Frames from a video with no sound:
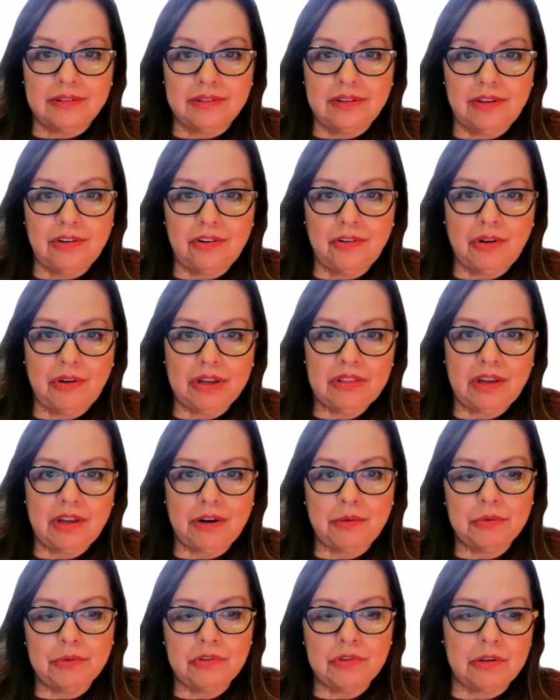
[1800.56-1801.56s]
I thought I
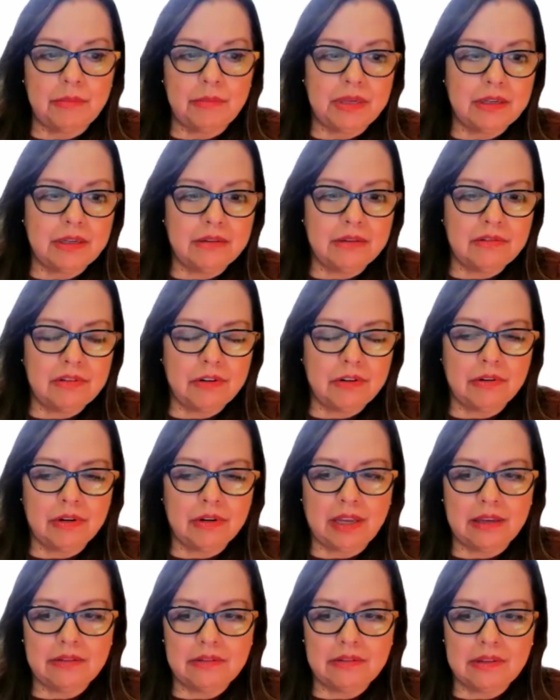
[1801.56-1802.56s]
was going to be considered
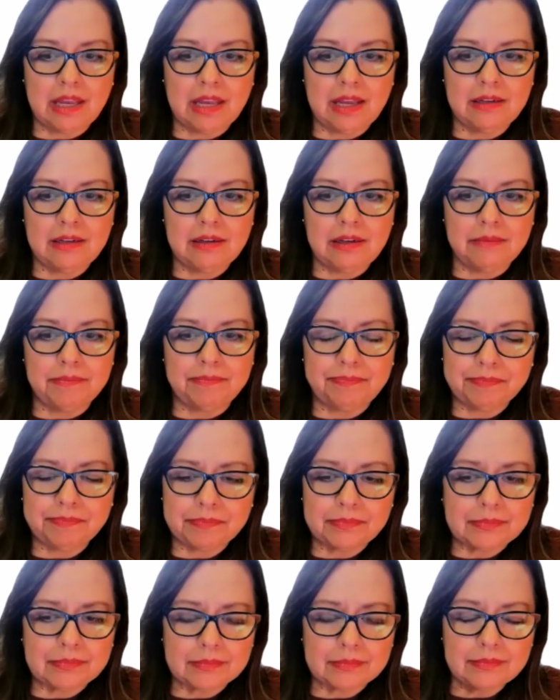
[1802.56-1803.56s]
less than.
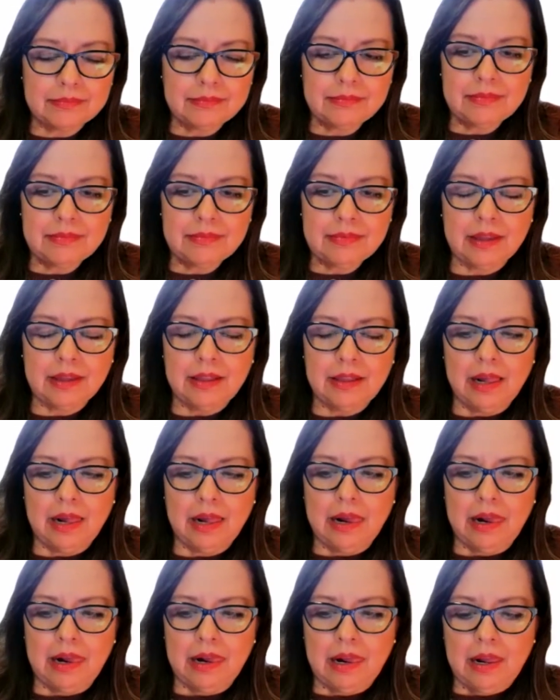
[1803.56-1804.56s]

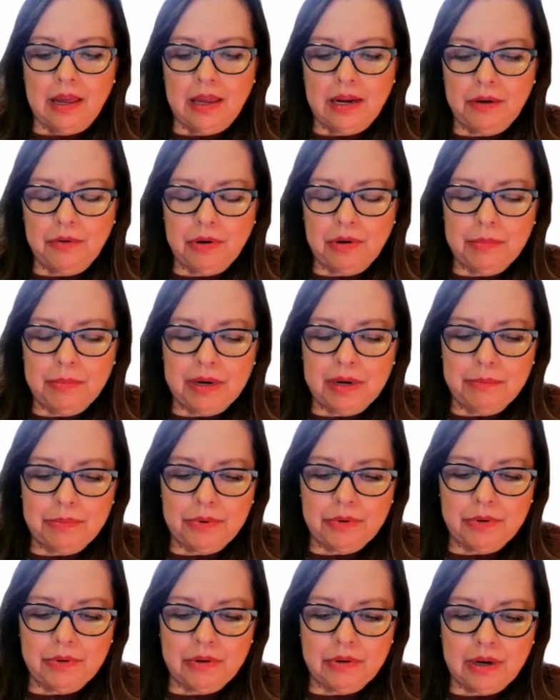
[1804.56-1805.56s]
And I
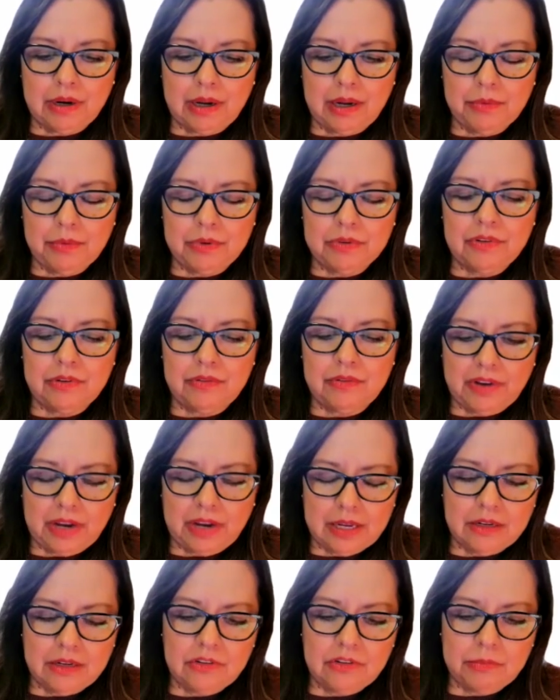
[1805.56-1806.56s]
remember I was
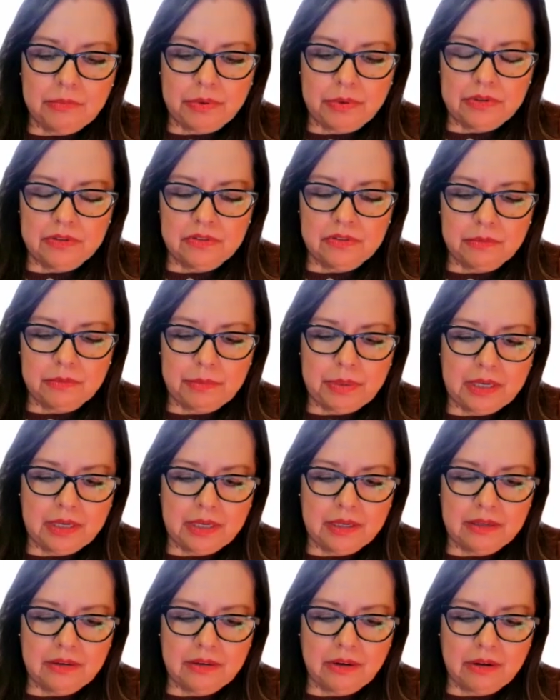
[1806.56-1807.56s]
invited to
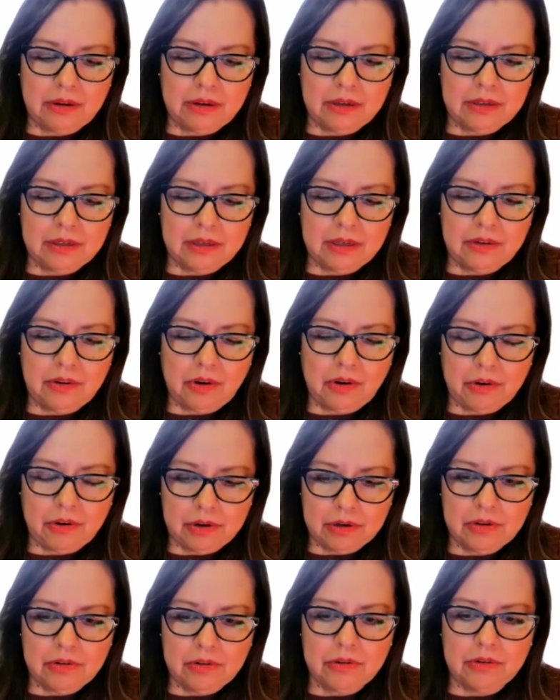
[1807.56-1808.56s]
participate on an
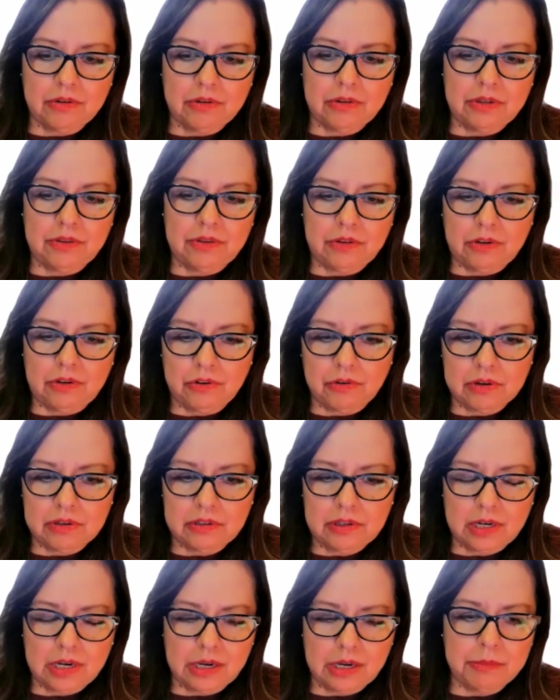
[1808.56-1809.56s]
article in the New York
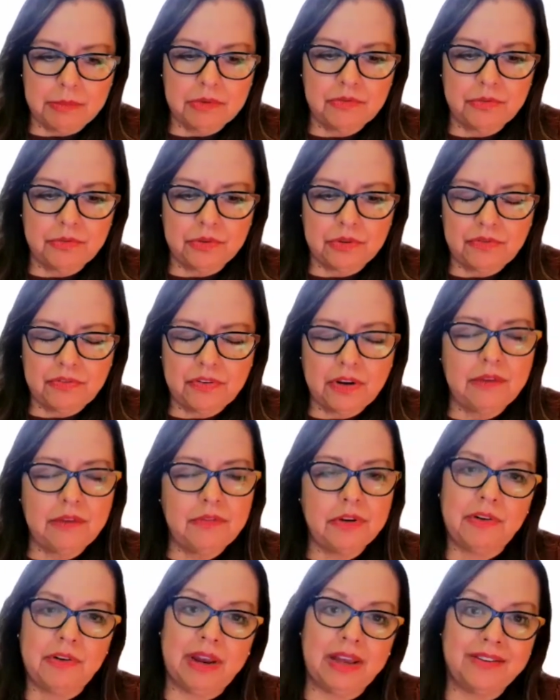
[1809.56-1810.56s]
Times for the
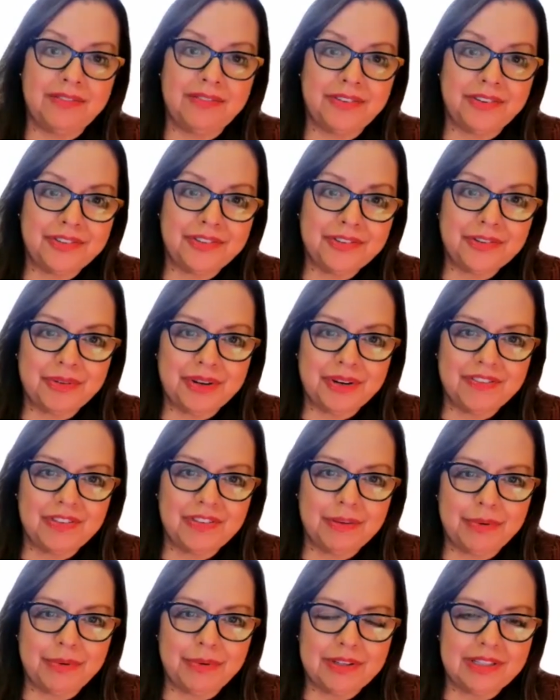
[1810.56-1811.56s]
5-year anniversary of the
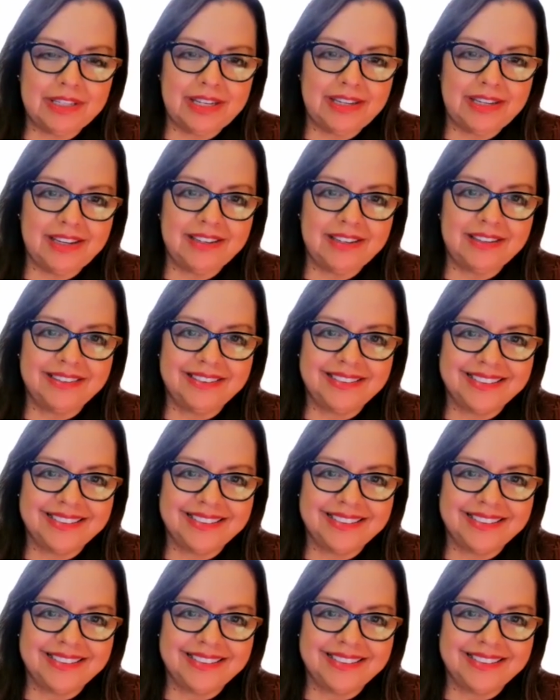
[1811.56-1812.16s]
book Lean In.